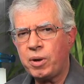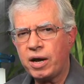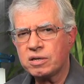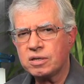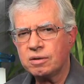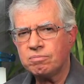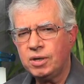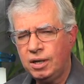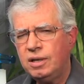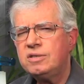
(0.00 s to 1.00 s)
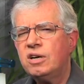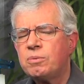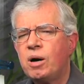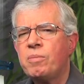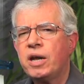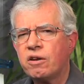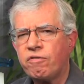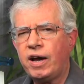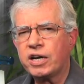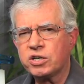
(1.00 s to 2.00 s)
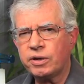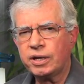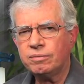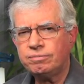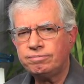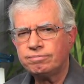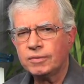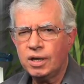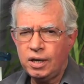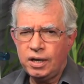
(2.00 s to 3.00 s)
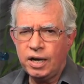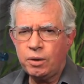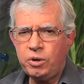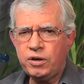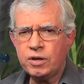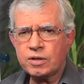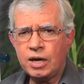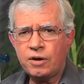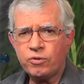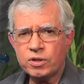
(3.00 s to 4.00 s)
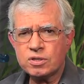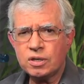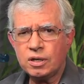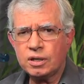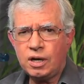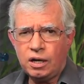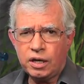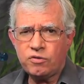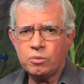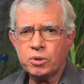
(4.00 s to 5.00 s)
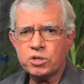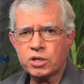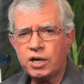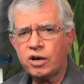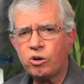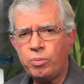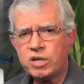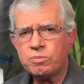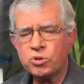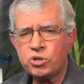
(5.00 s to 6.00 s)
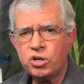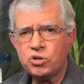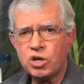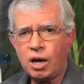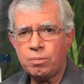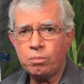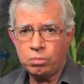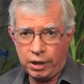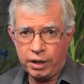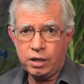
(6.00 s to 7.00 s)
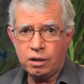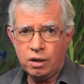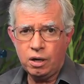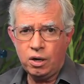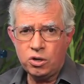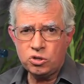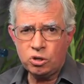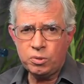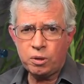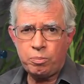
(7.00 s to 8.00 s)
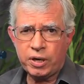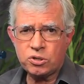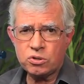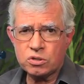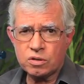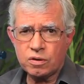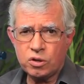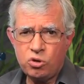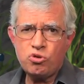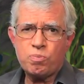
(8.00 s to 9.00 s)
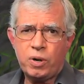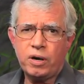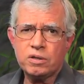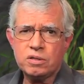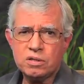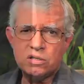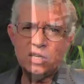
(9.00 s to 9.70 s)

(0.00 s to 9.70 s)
Magazine. Let's talk about manufacturing. At a recent conference, a colleague from a Chicago-based machine shop, Blay, showed me the pictures of the huge parts his